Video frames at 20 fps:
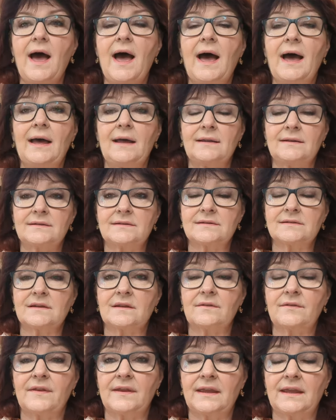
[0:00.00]
and
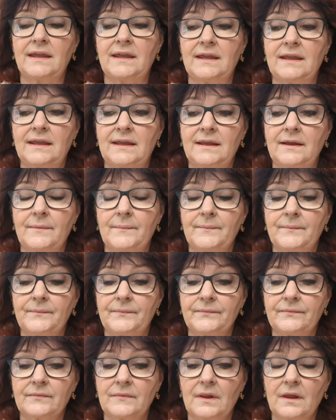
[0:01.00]
the
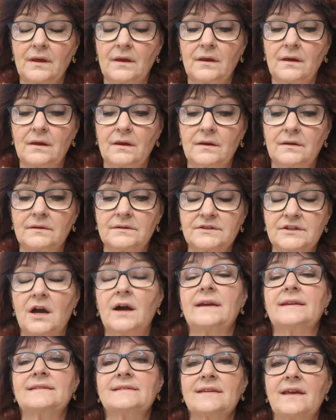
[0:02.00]

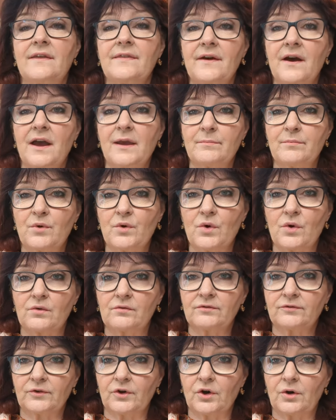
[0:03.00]
die set that I
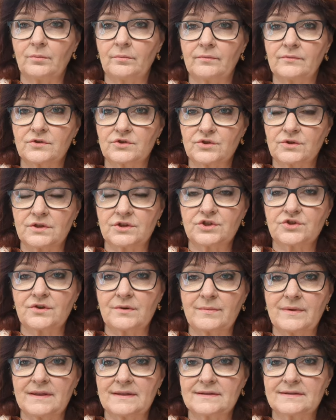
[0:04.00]
bought from the
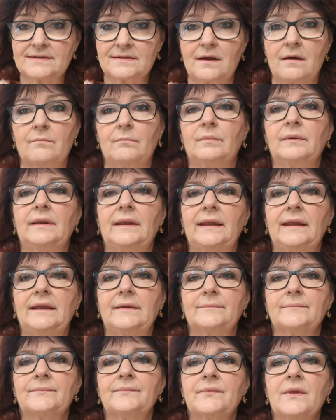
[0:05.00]
Trimmings
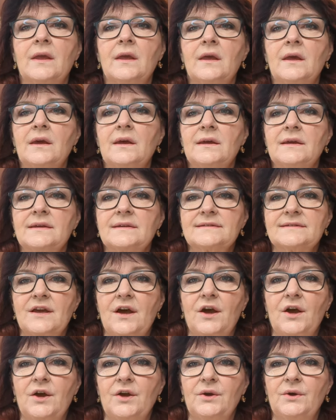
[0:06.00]
company.
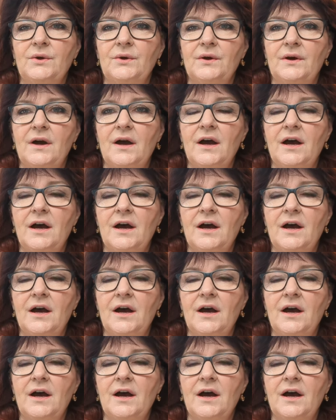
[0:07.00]
So